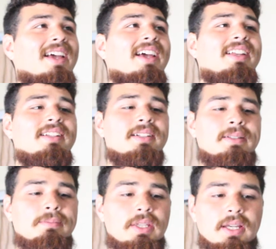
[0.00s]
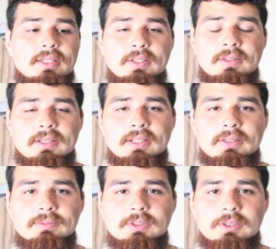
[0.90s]
and um, yeah you know
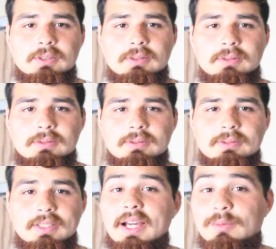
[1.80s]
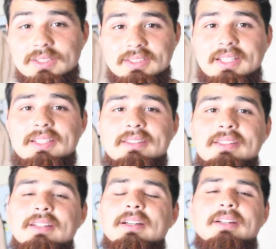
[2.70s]
um, so yeah once
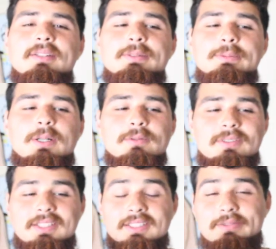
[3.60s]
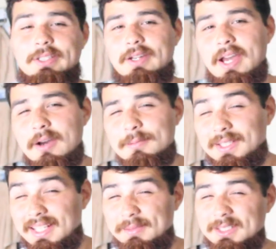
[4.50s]
again um, hopefully this video
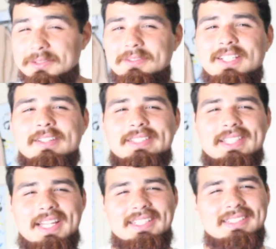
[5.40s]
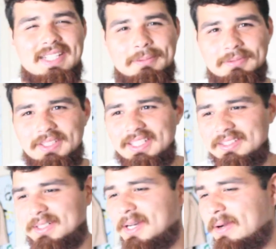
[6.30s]
helped let me know if you guys like this type of
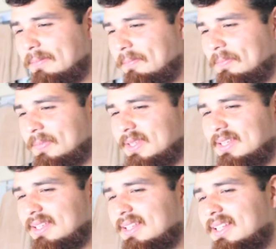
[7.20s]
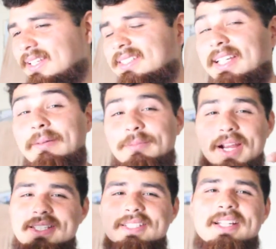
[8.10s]
video um, like I said I'm
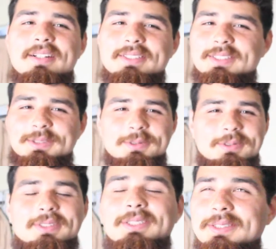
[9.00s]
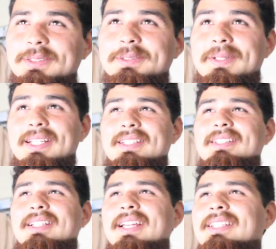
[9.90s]
branching out into too
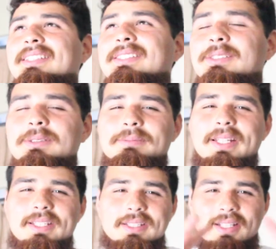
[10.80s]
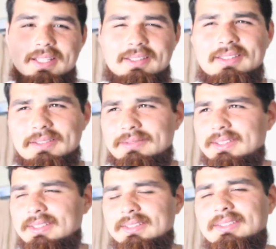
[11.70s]
many like into many like
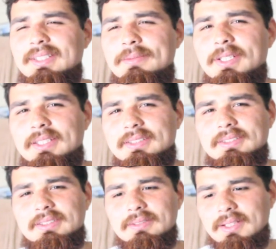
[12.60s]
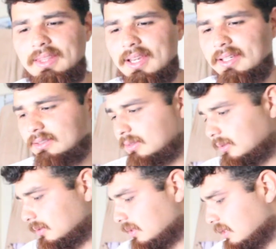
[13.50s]
different subjects and stuff like that
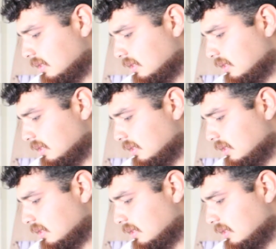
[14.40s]
so